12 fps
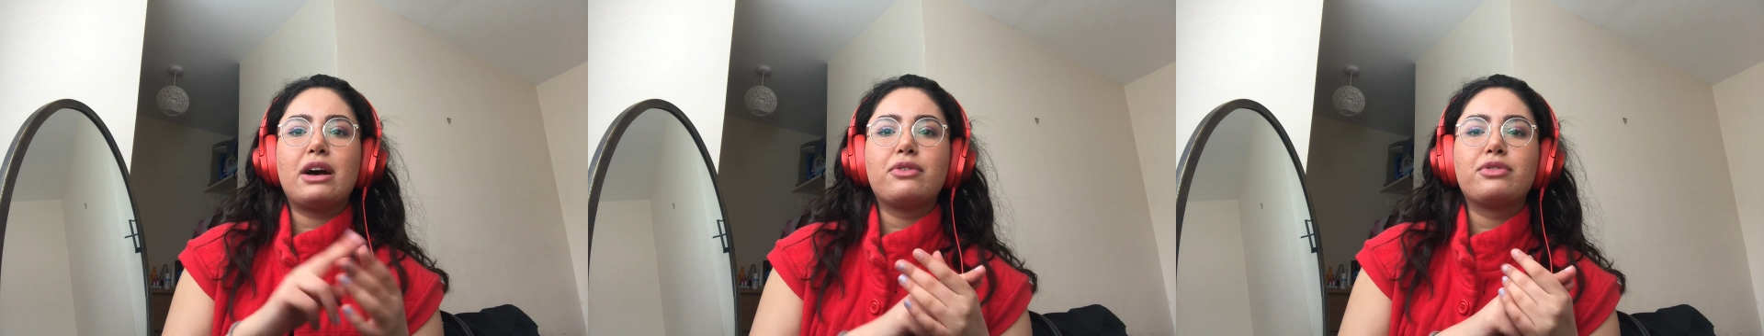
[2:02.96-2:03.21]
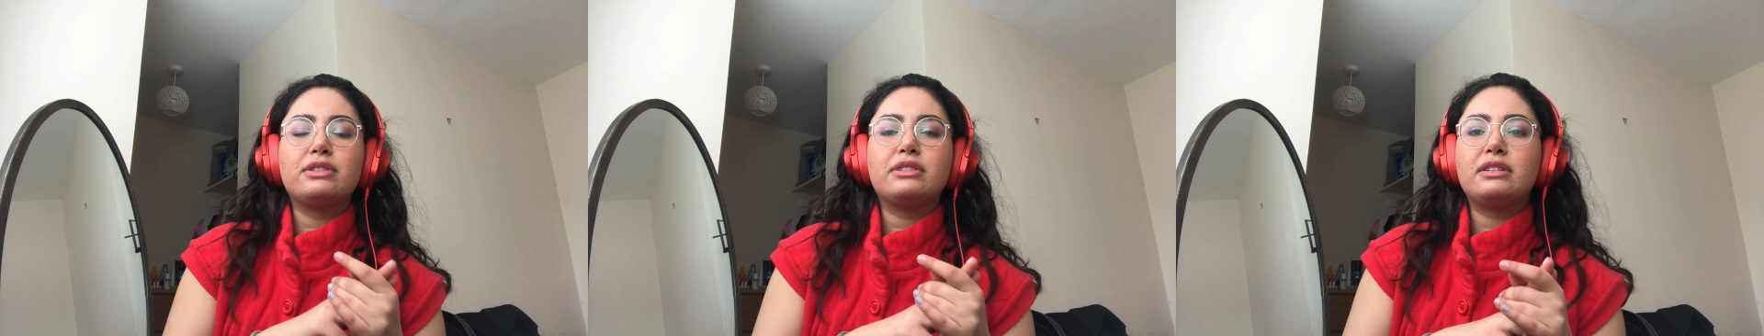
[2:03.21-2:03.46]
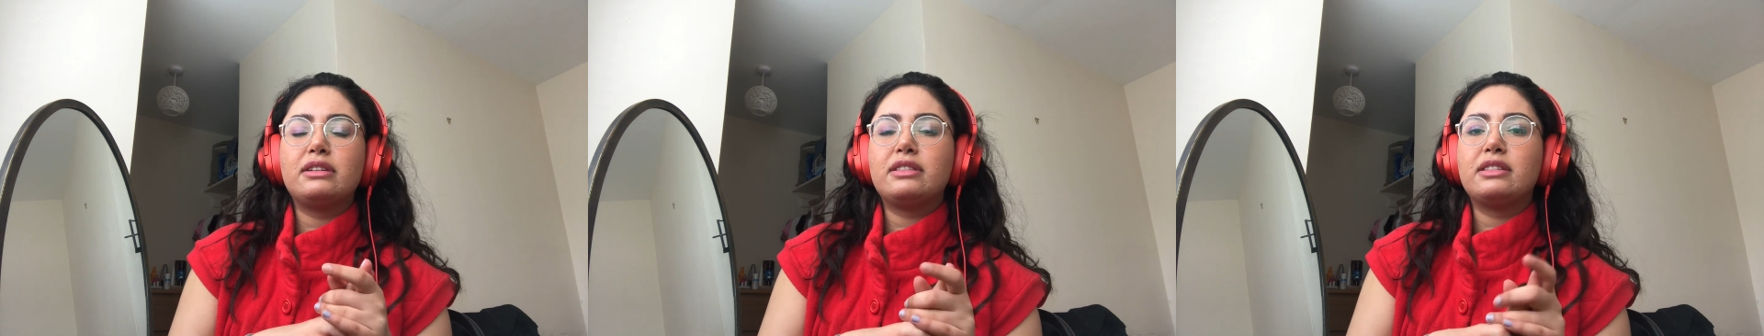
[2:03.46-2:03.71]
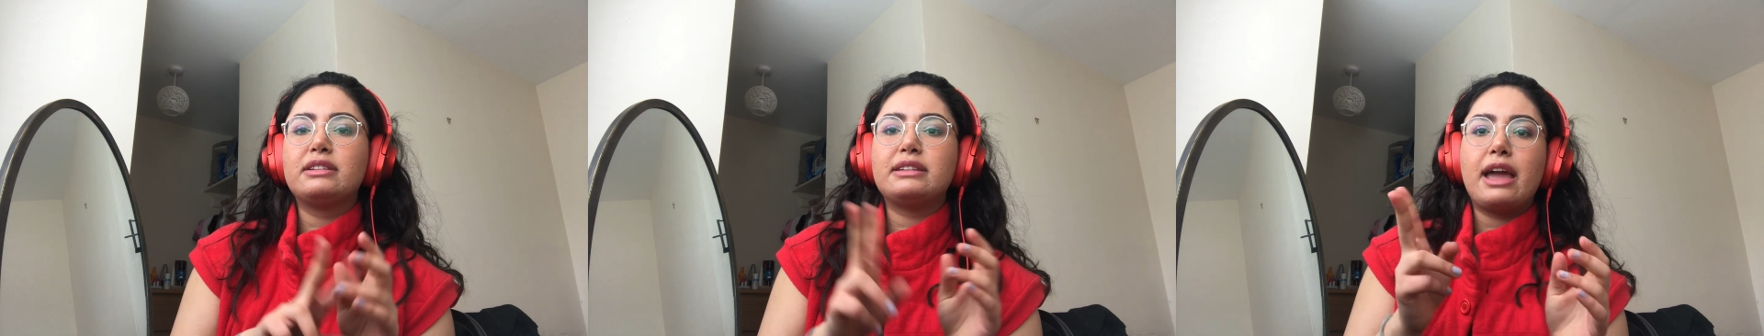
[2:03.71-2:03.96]
out of
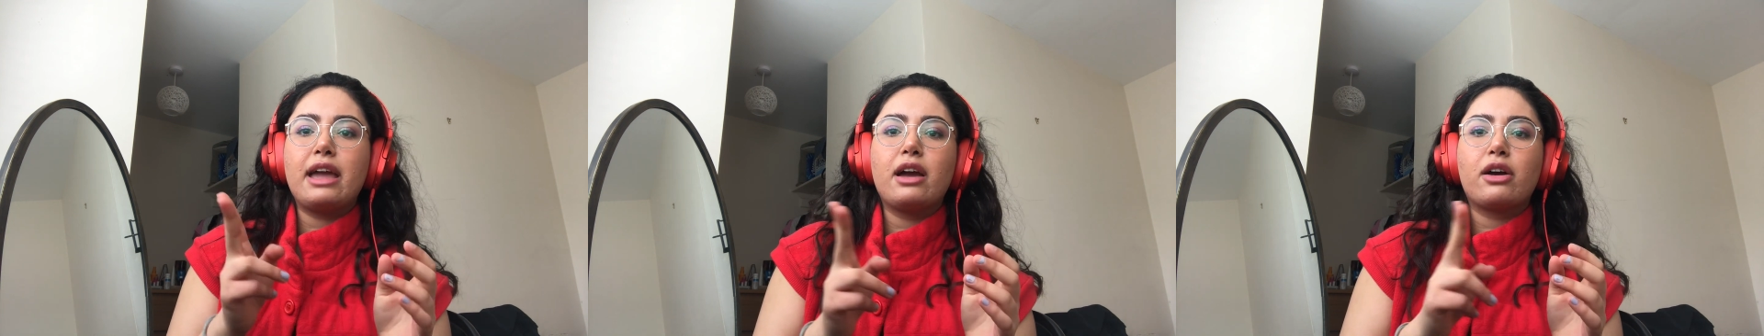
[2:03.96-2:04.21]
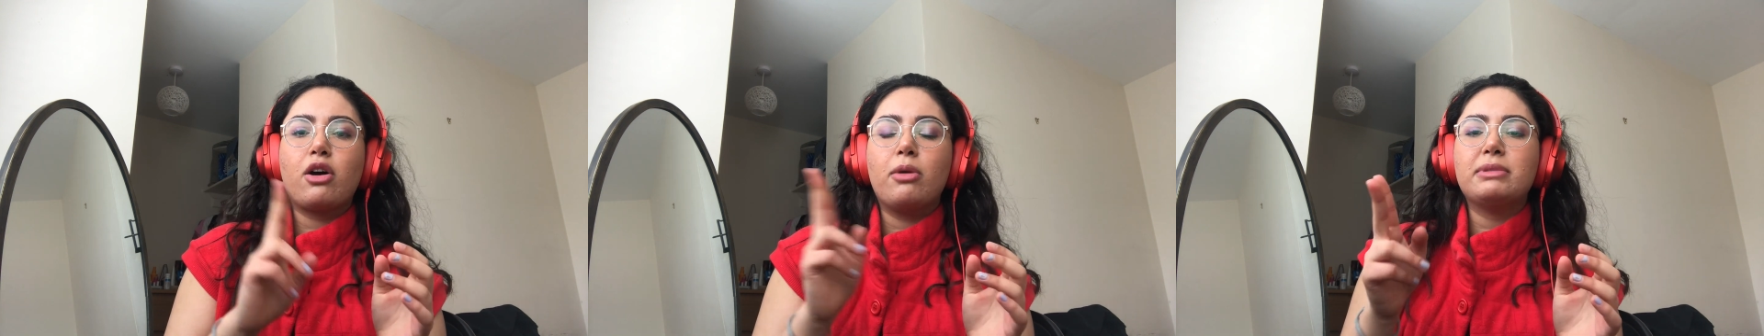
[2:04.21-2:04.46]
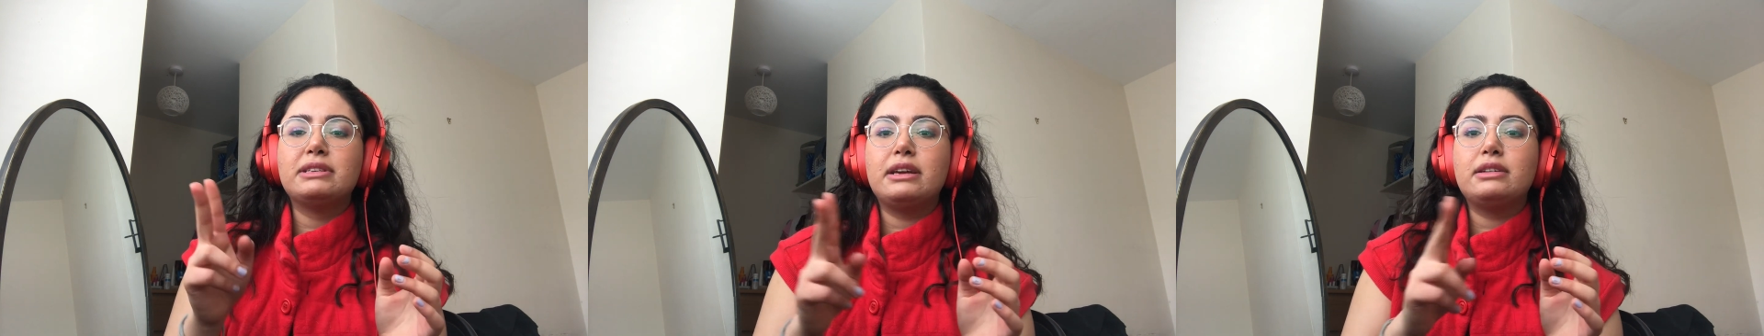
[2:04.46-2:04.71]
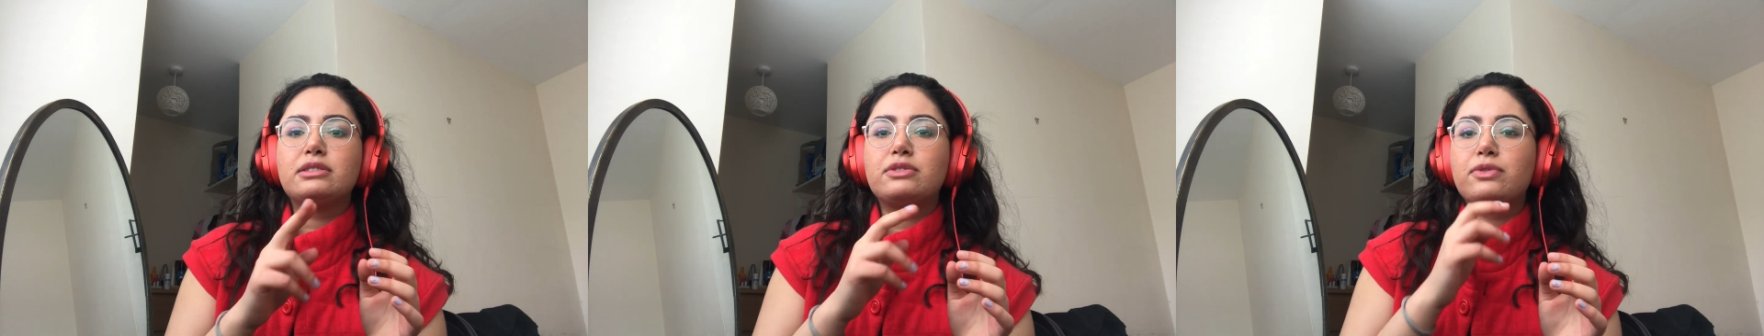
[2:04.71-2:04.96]
the day
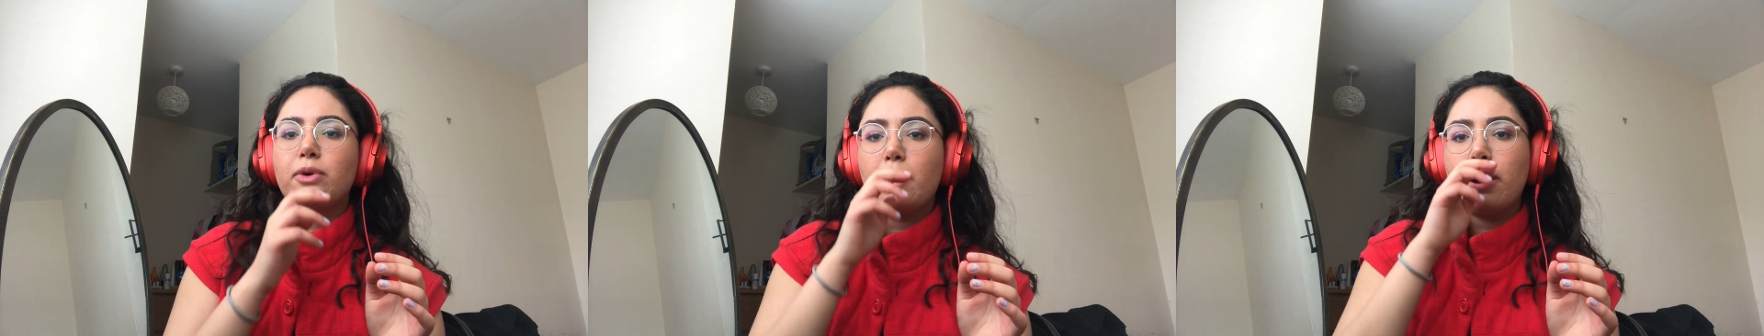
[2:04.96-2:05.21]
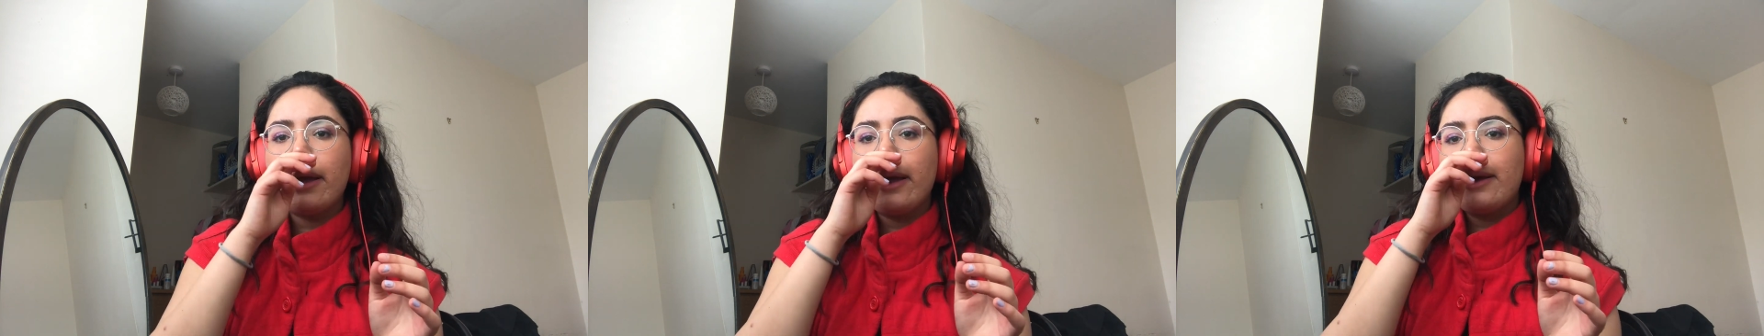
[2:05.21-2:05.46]
accommodated for,